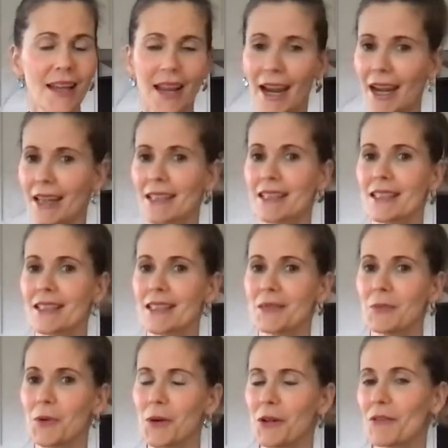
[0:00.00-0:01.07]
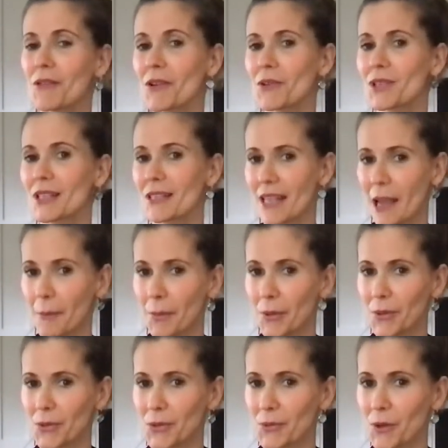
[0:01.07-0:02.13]
And it's one of those
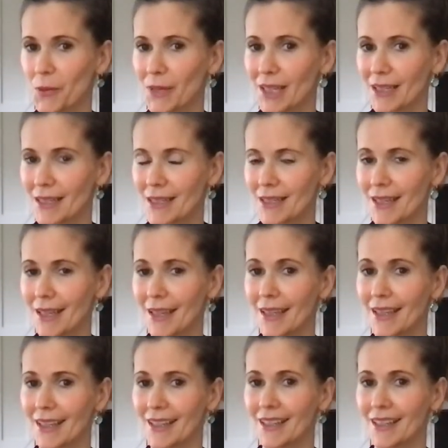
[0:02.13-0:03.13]
examples where we can say,